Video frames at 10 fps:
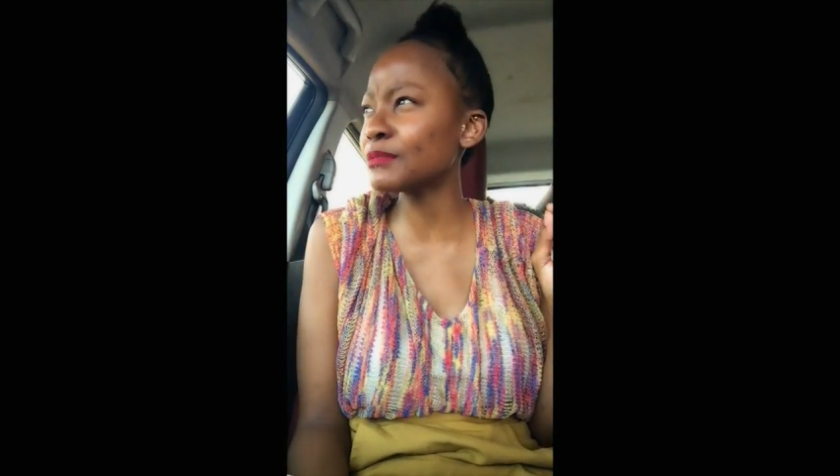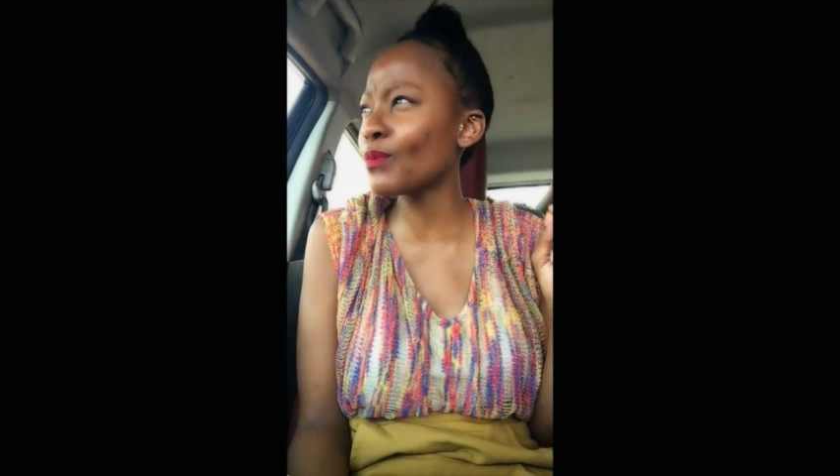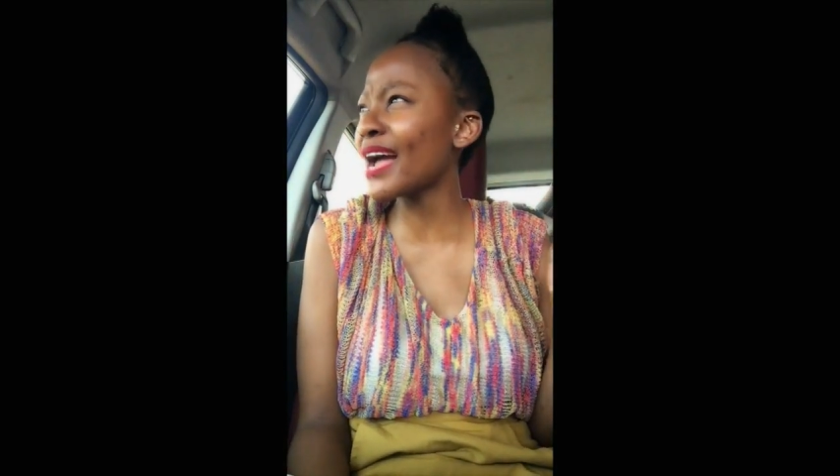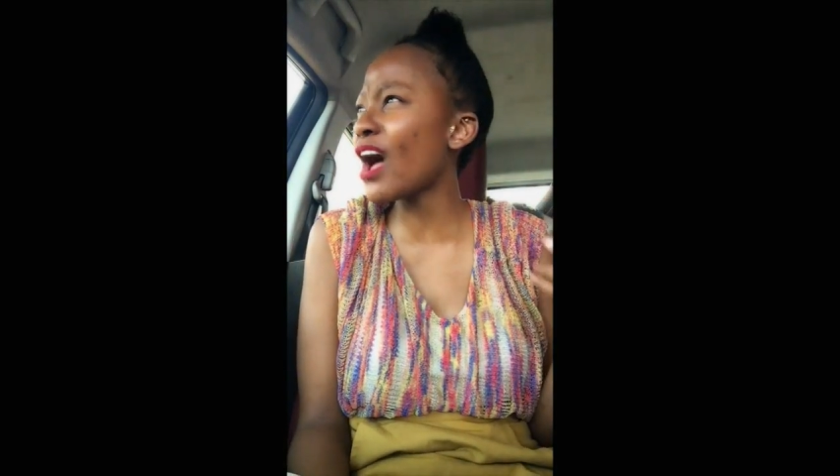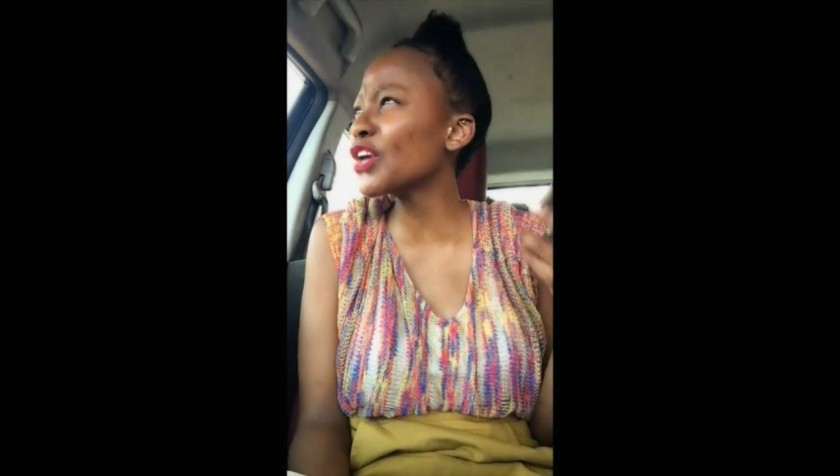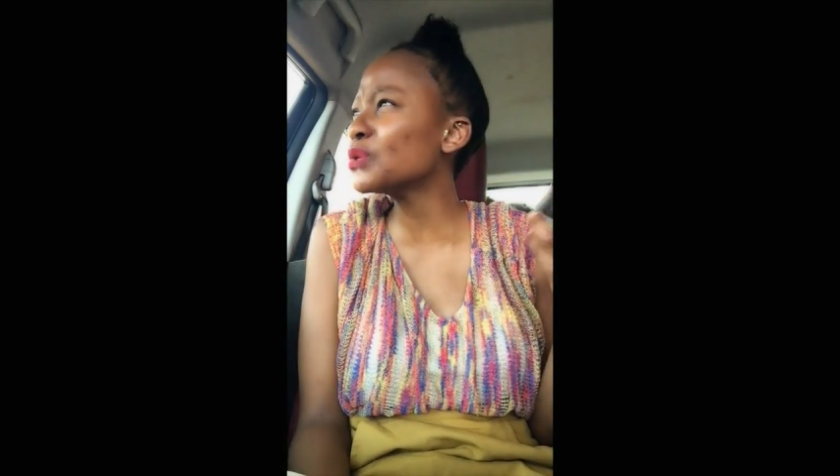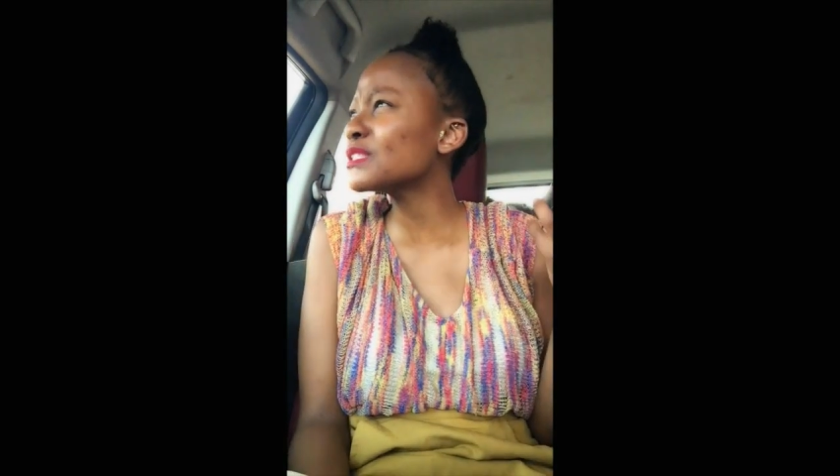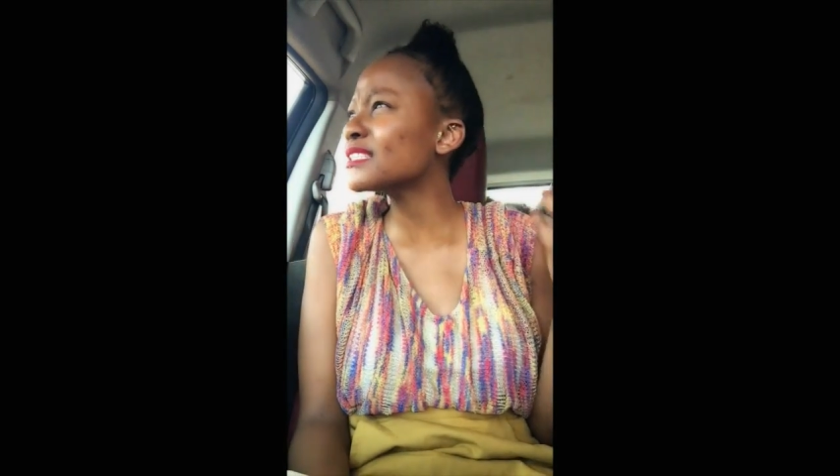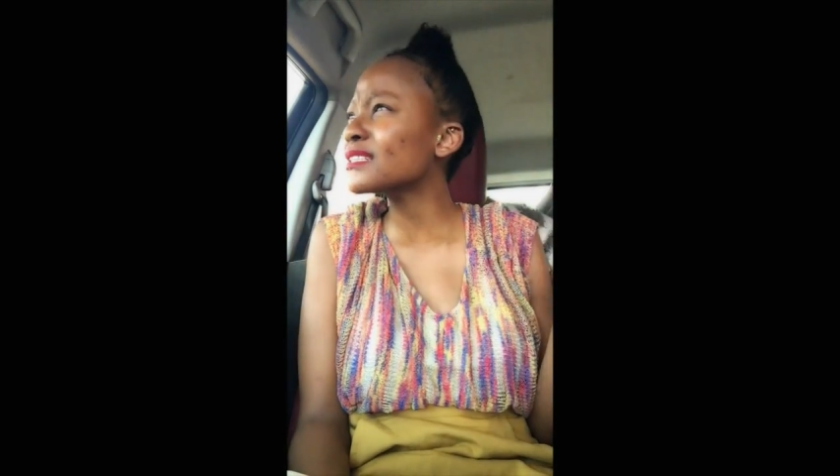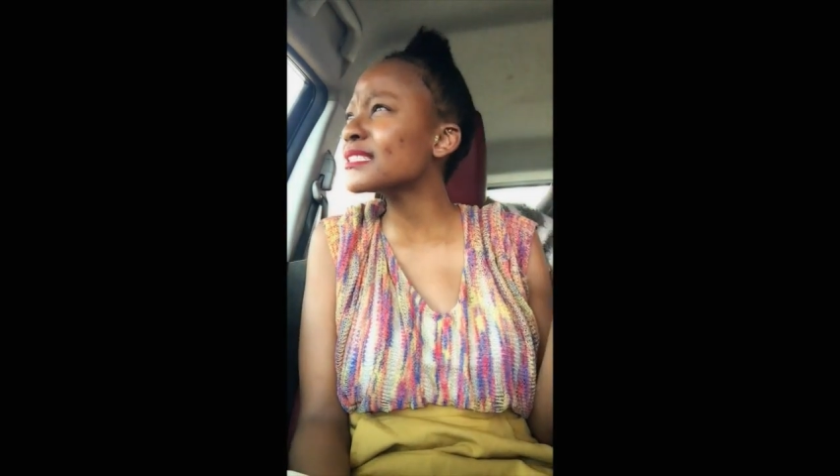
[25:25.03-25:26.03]
Why are you
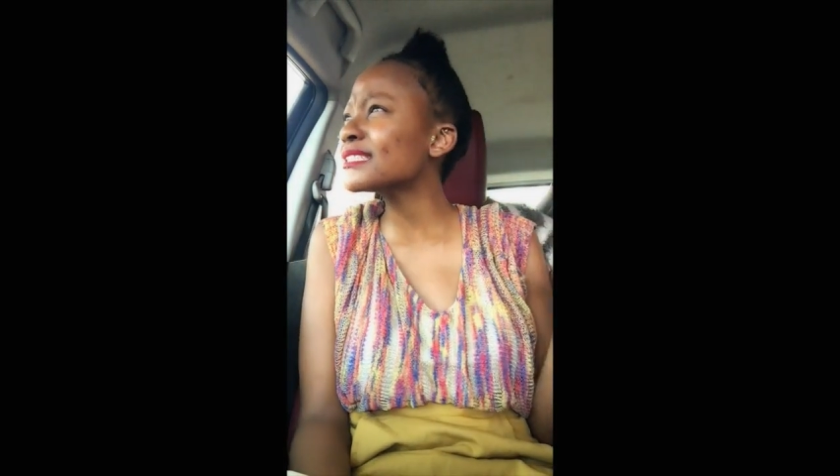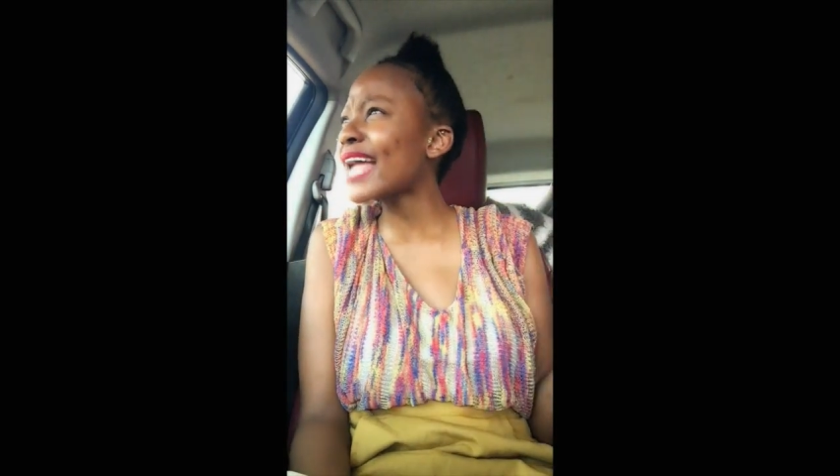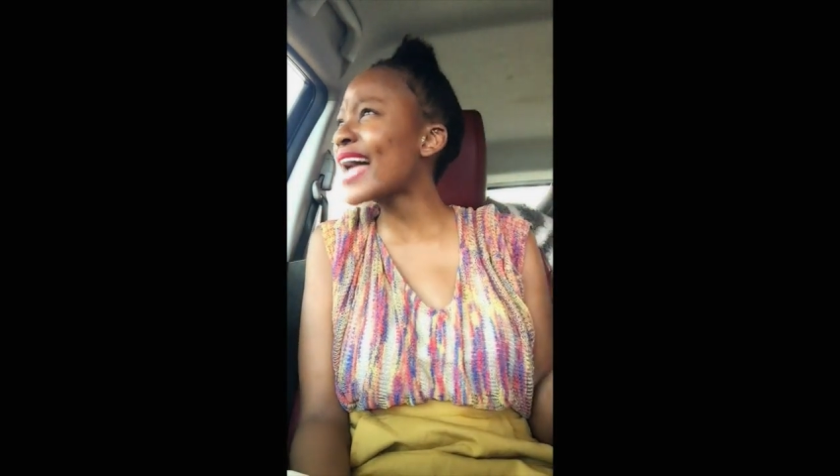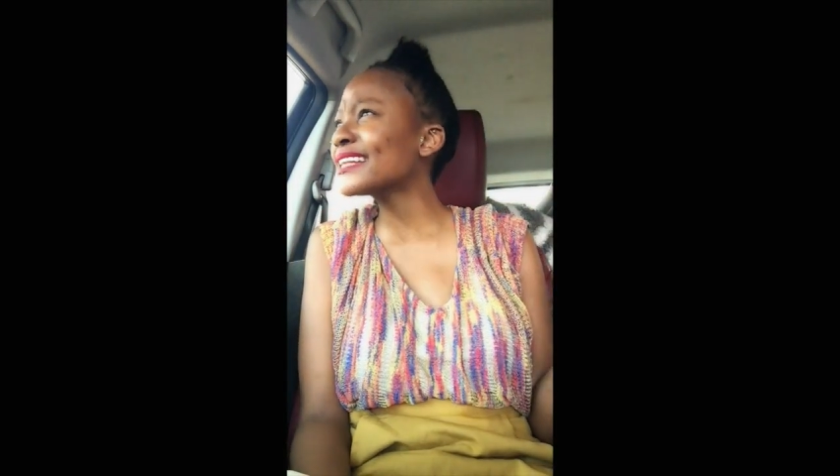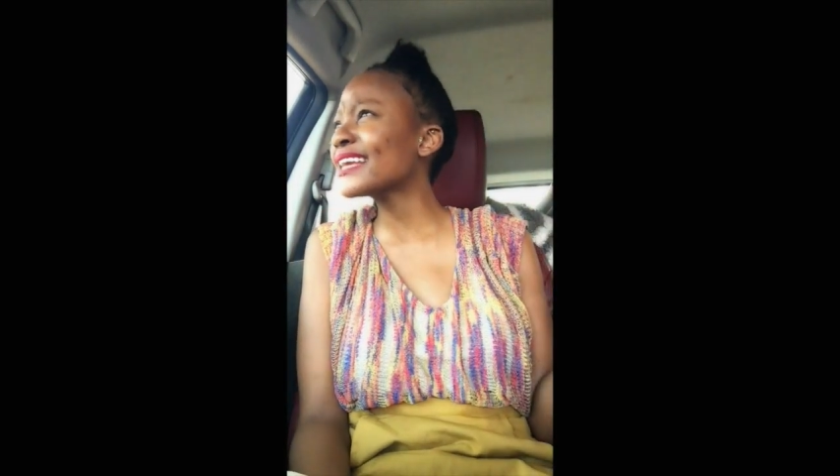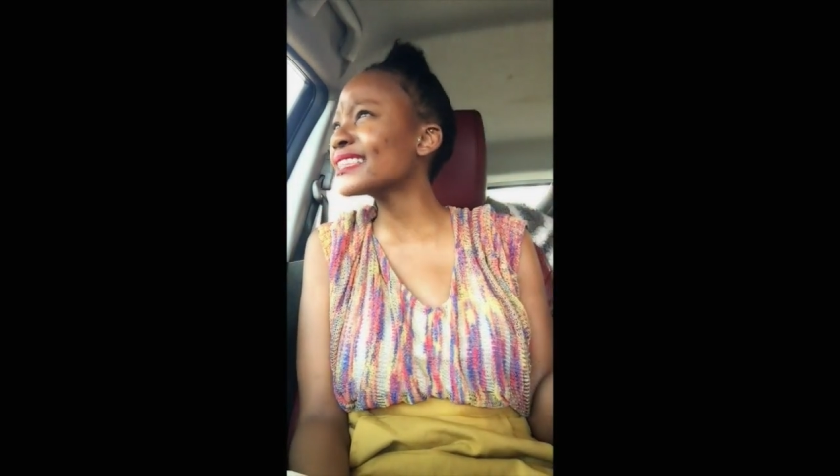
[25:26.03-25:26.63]
still standing